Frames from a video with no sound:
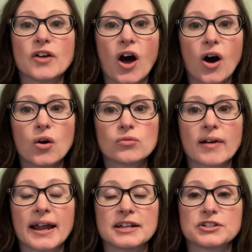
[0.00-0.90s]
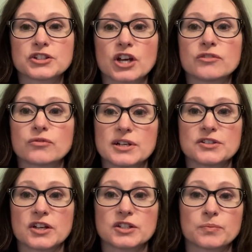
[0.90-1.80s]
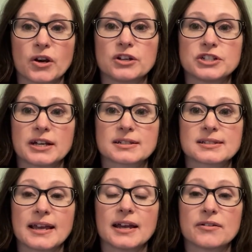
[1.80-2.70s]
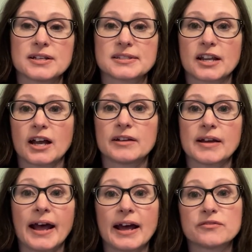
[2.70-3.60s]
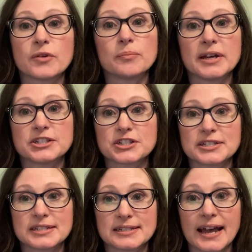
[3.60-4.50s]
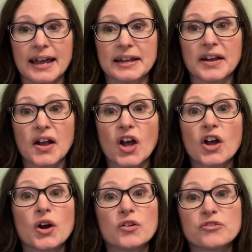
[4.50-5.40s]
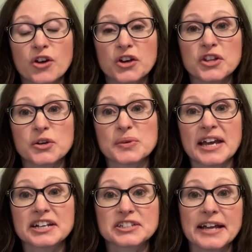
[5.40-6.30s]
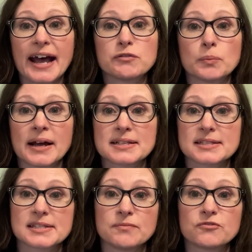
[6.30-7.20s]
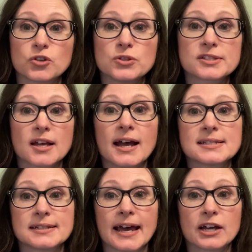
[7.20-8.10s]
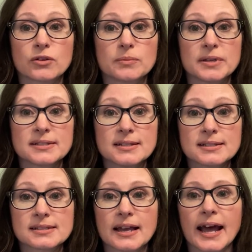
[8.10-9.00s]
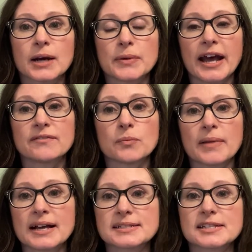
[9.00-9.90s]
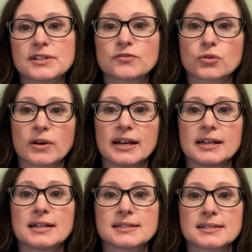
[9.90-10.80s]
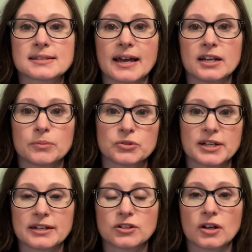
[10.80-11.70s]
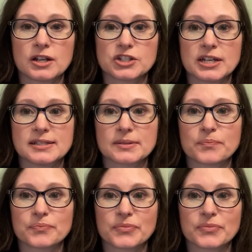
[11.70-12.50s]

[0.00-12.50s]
the whole range of research projects areas that I have mentioned today. Further, we actually have a master's in food science and agribusiness, and we have a master's of green and sustainable technologies.